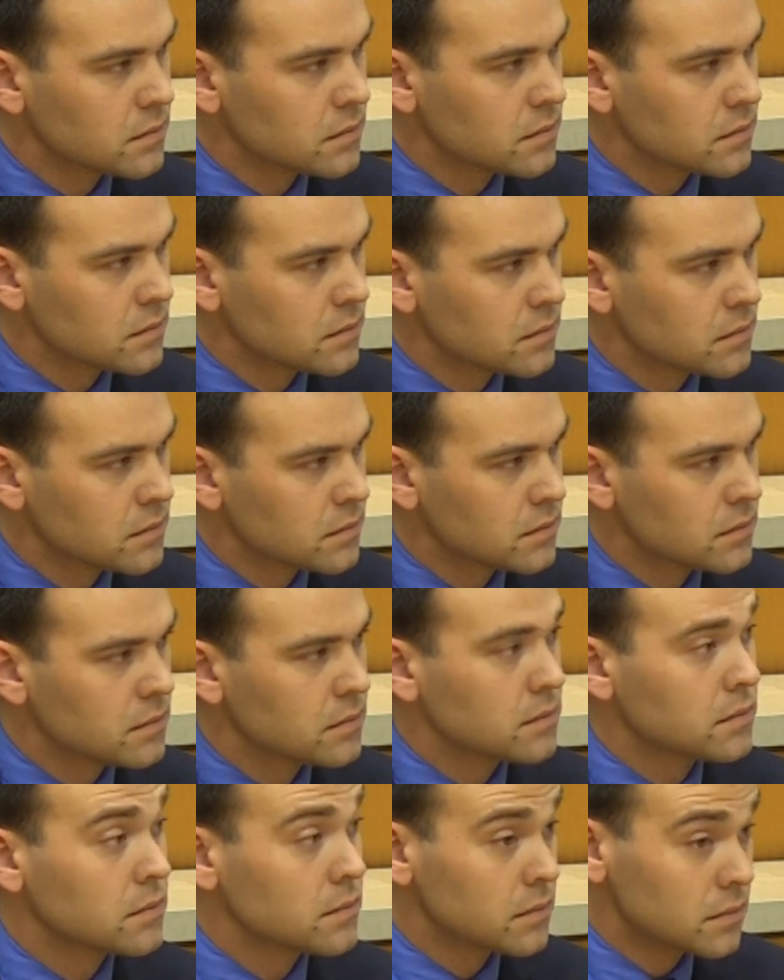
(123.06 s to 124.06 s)

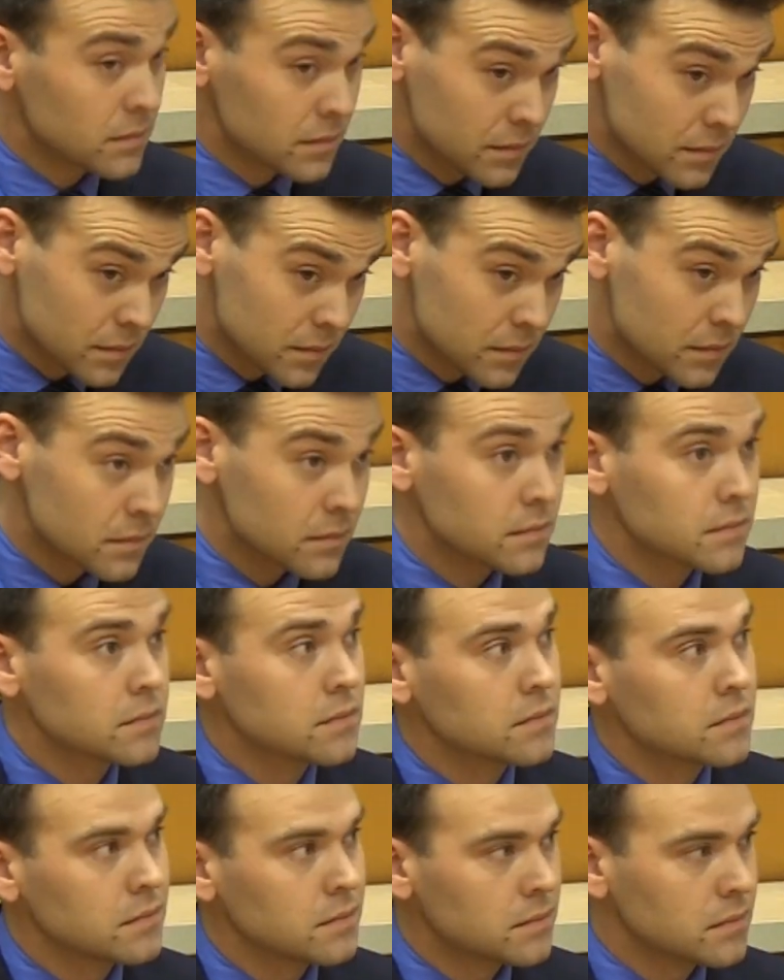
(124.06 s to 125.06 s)

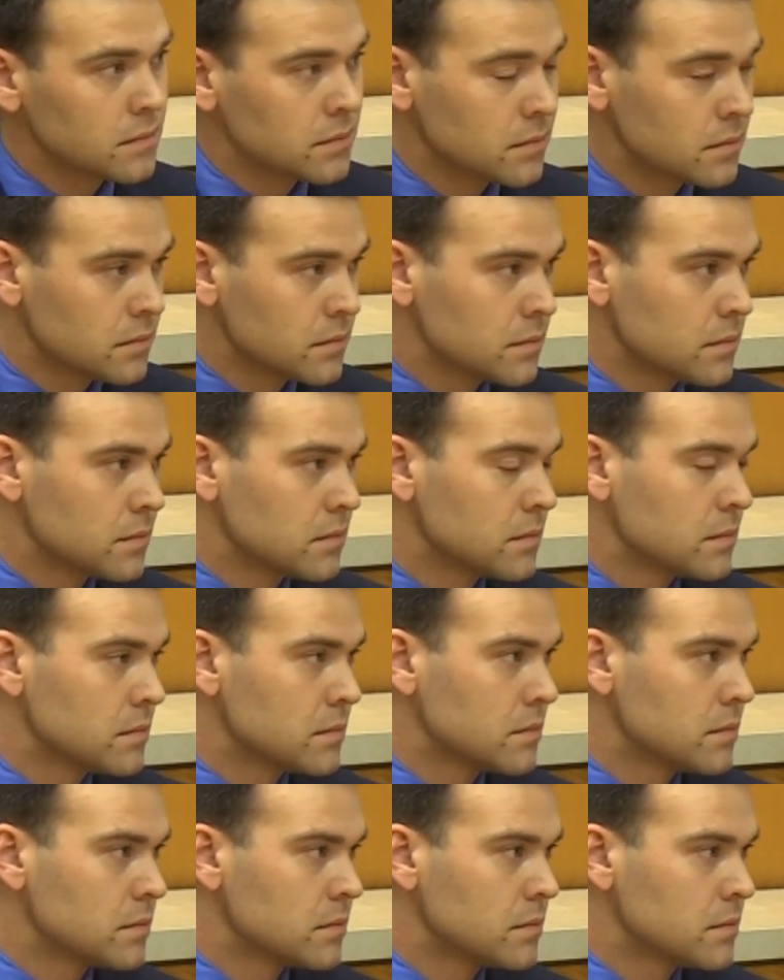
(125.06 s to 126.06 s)

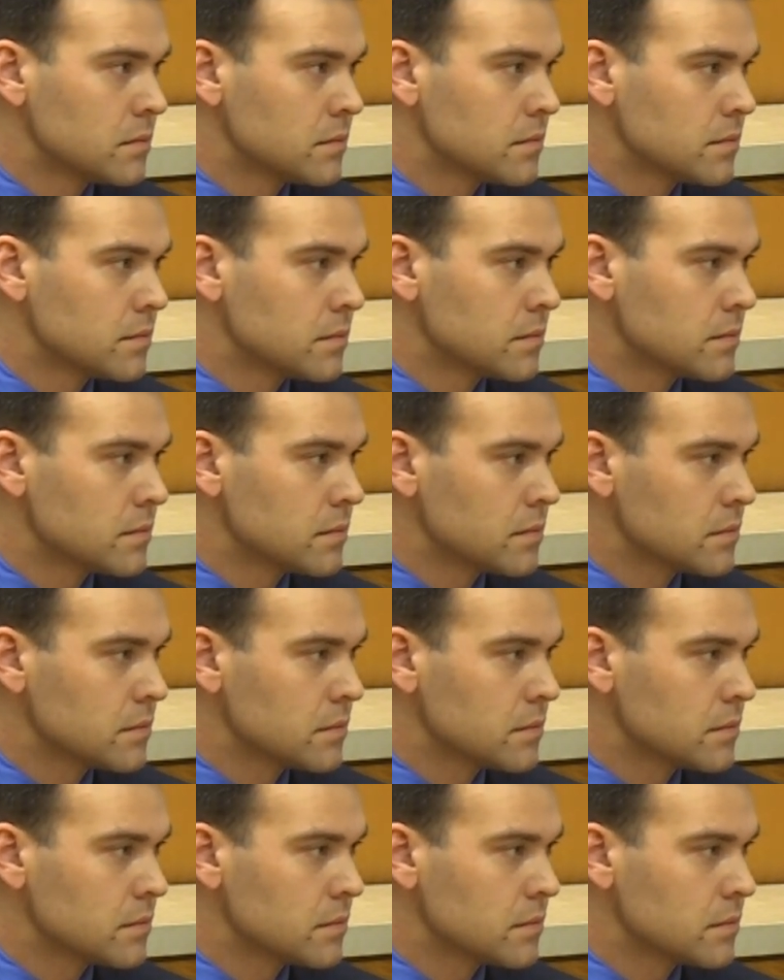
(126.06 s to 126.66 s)
[no speech]